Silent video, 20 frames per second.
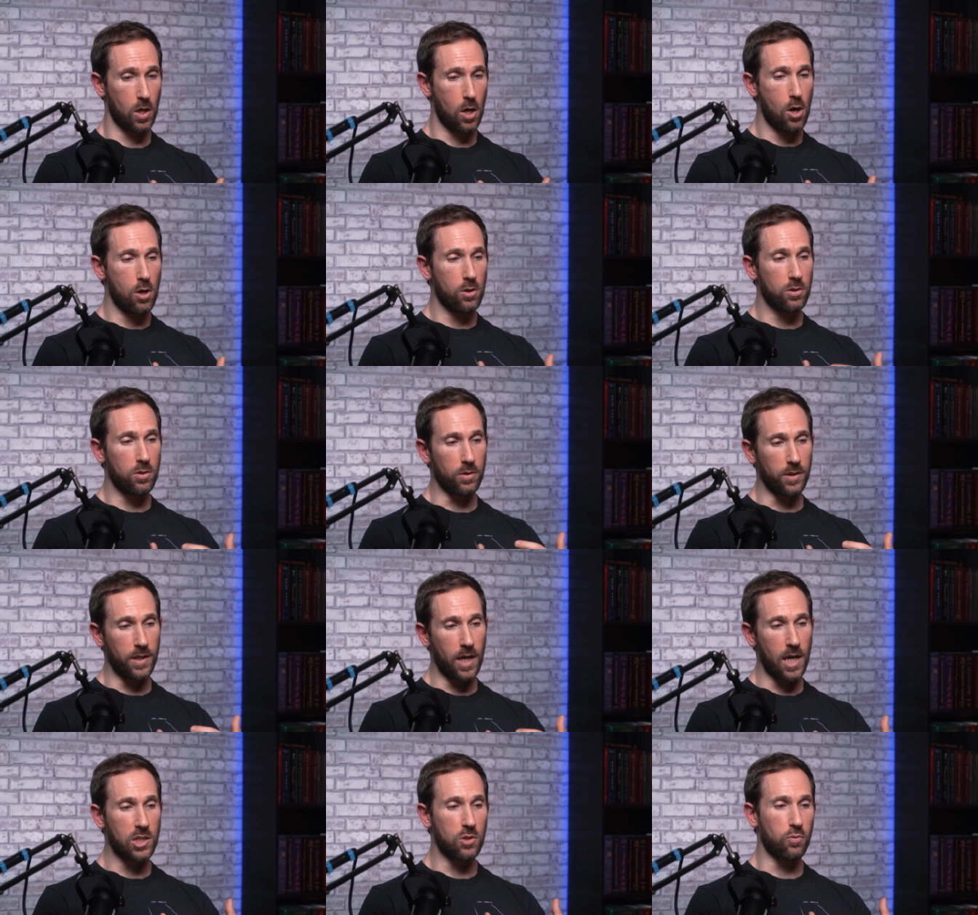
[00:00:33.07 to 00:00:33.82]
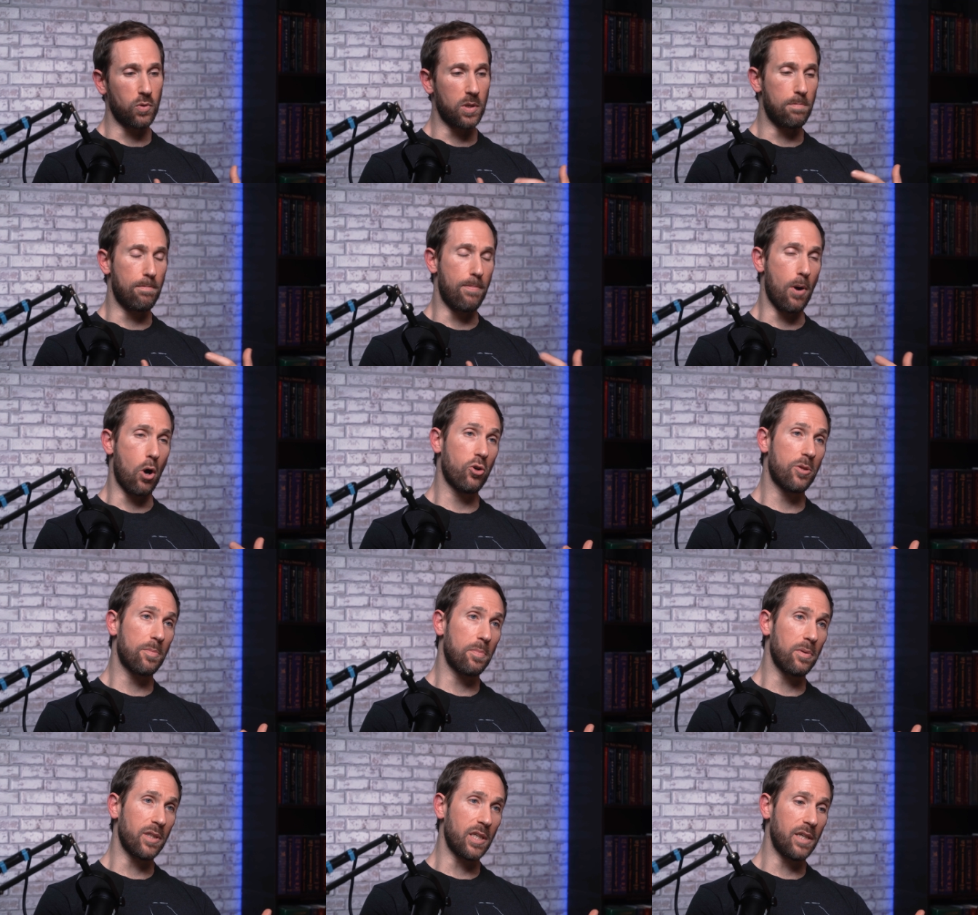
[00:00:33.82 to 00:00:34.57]
So yes, we
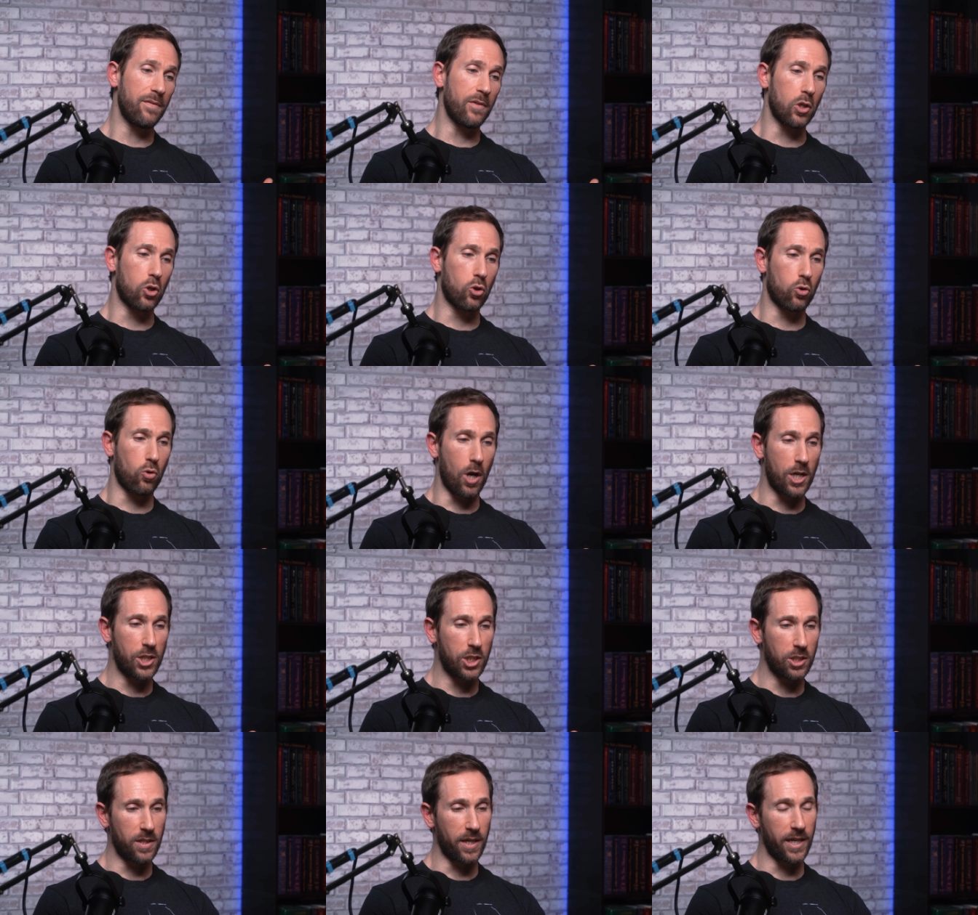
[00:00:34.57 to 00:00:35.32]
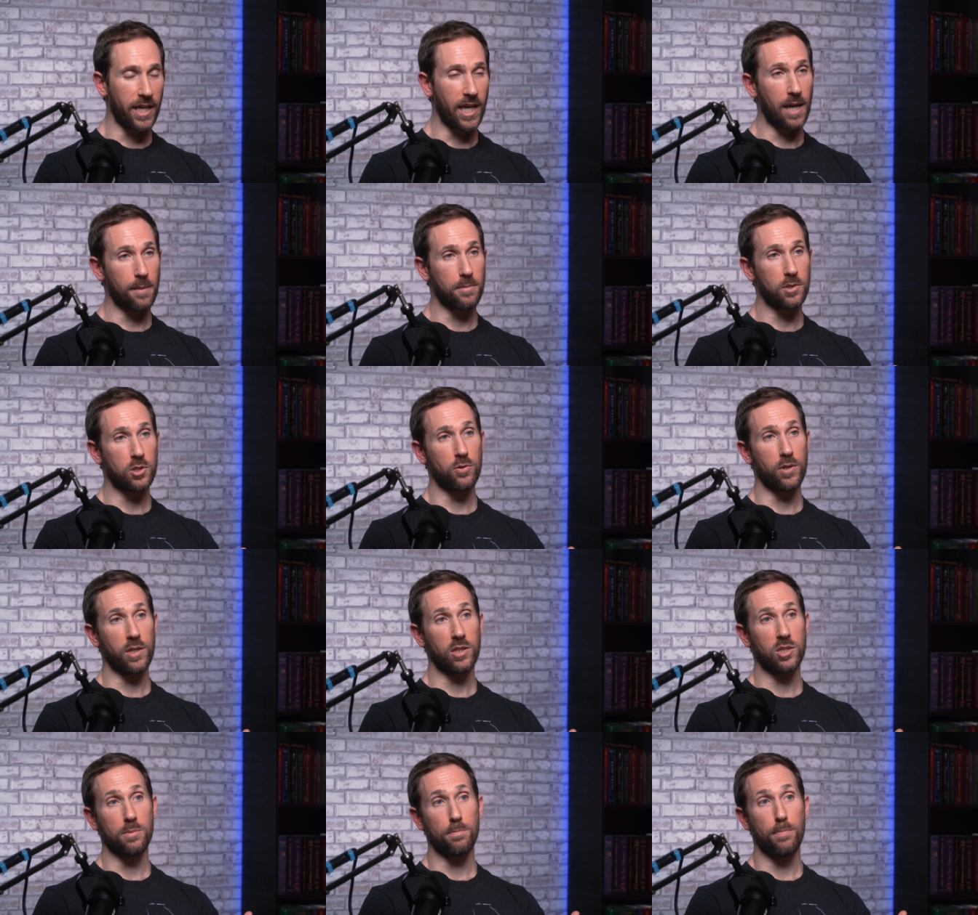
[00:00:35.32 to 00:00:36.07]
both believe in crushing the
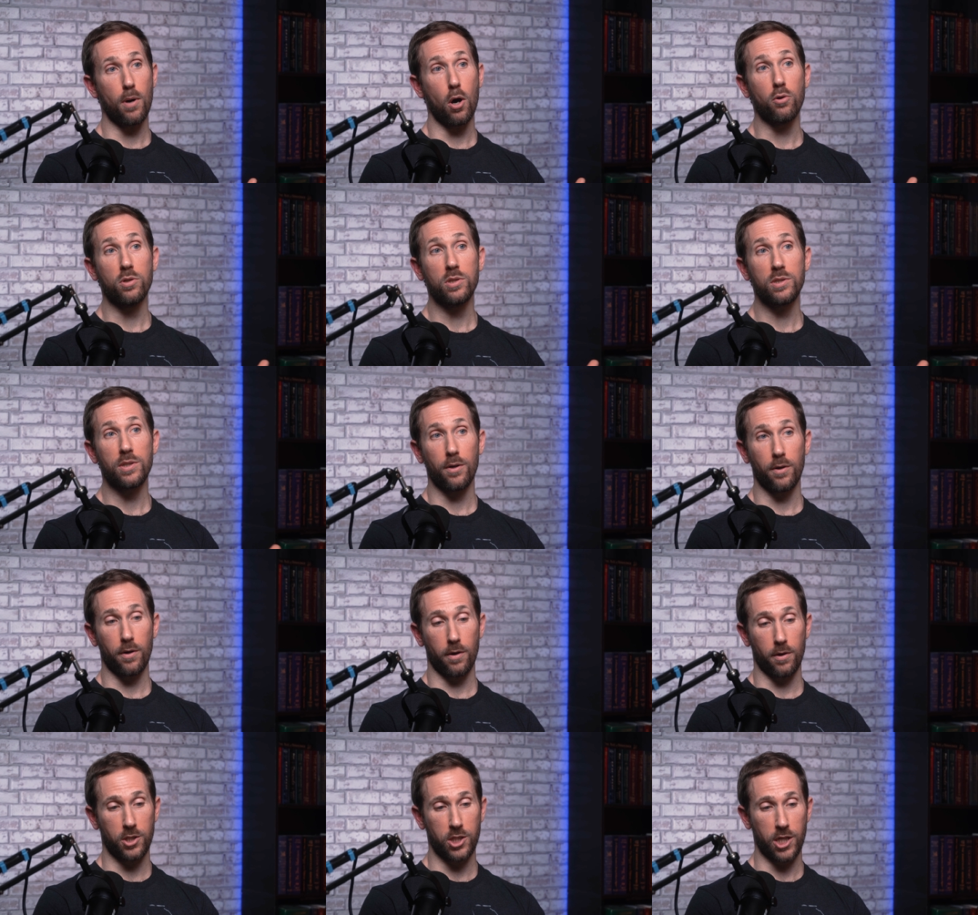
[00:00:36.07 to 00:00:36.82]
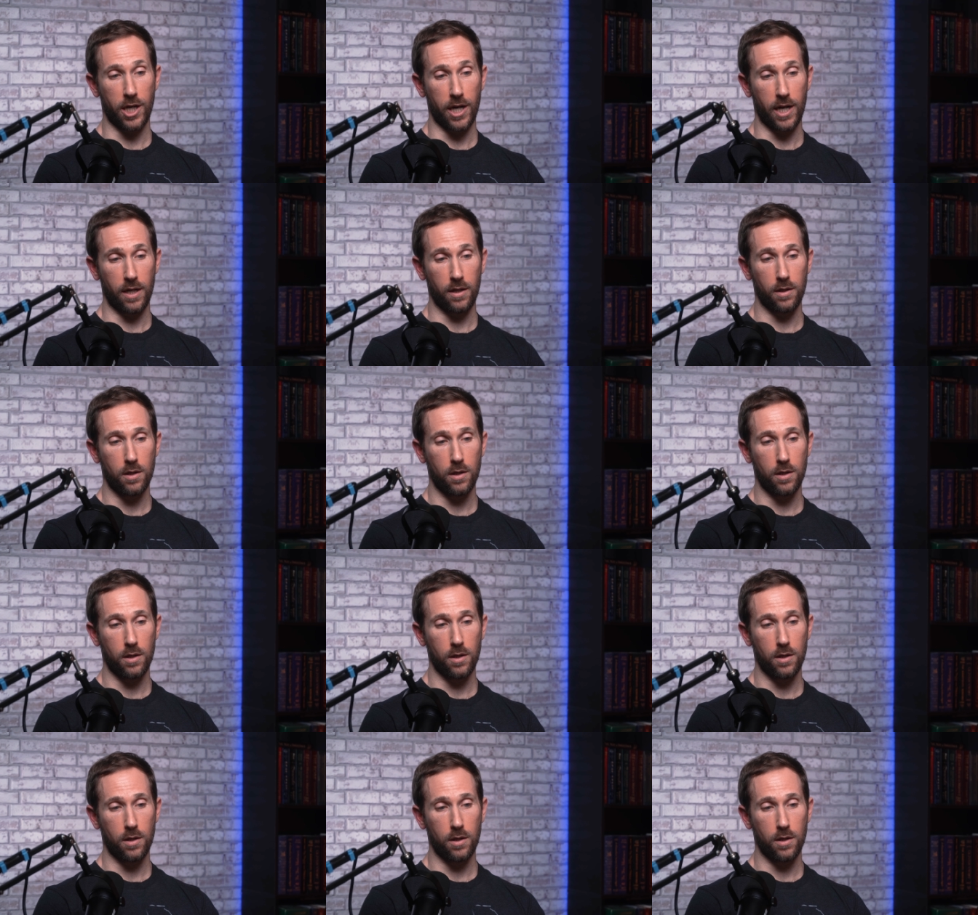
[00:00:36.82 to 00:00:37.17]
hamstrings and posterior chain,